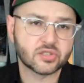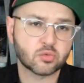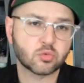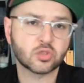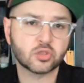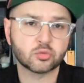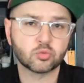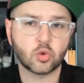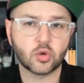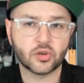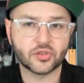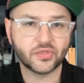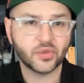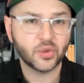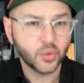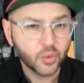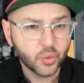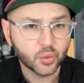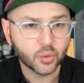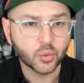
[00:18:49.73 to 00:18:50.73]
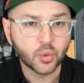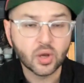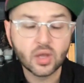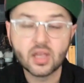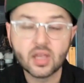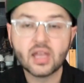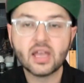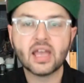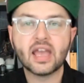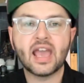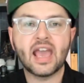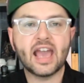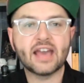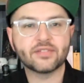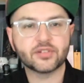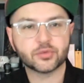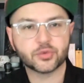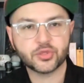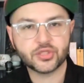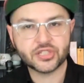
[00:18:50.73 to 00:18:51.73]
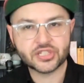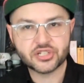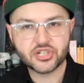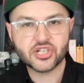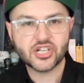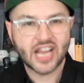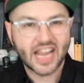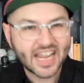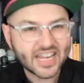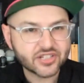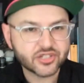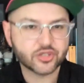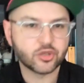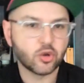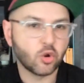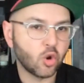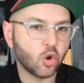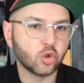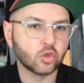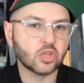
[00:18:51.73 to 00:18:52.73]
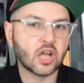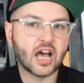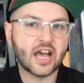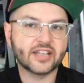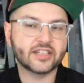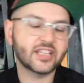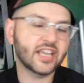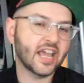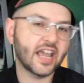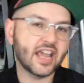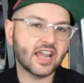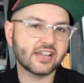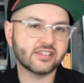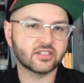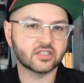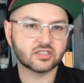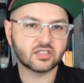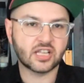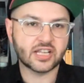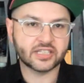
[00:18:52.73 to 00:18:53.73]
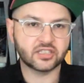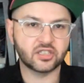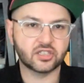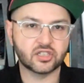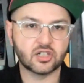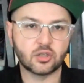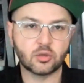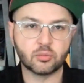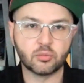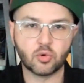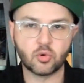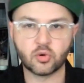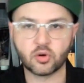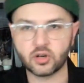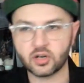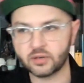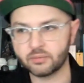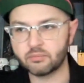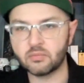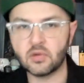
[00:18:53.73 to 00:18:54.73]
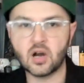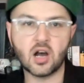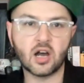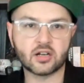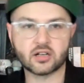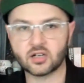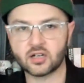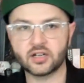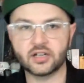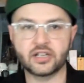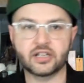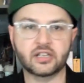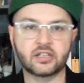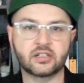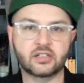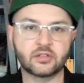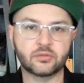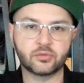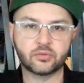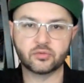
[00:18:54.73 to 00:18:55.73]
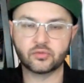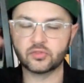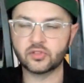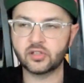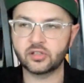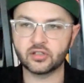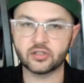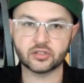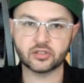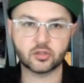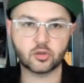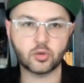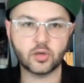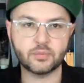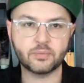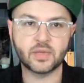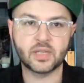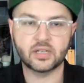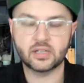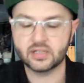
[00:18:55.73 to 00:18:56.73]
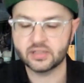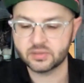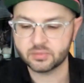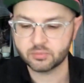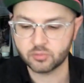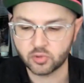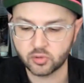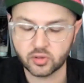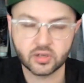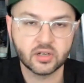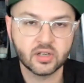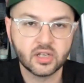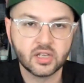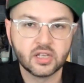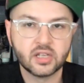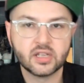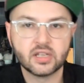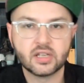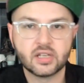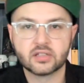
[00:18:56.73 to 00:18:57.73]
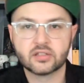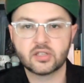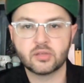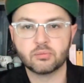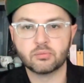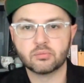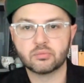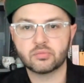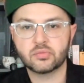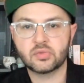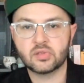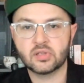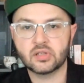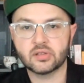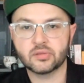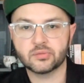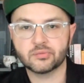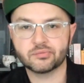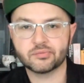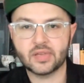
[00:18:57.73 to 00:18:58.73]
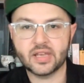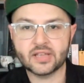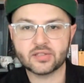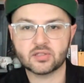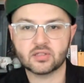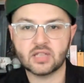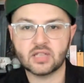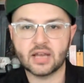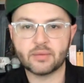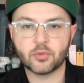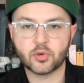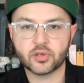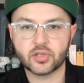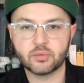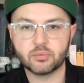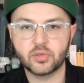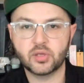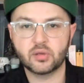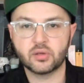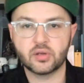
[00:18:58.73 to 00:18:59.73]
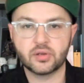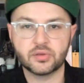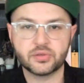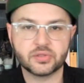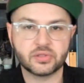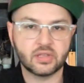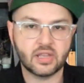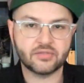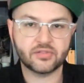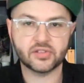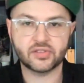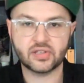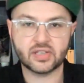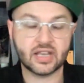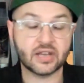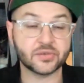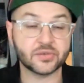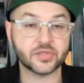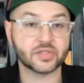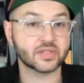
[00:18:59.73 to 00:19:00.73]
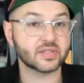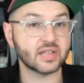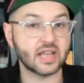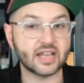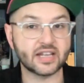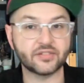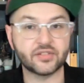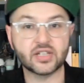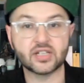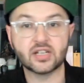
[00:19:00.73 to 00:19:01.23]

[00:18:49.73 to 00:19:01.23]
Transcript: War II, haven't really changed a whole lot. Yeah, they're like, you know, more modern and, you know, equipment is more, has a lot more computers and everything else inside of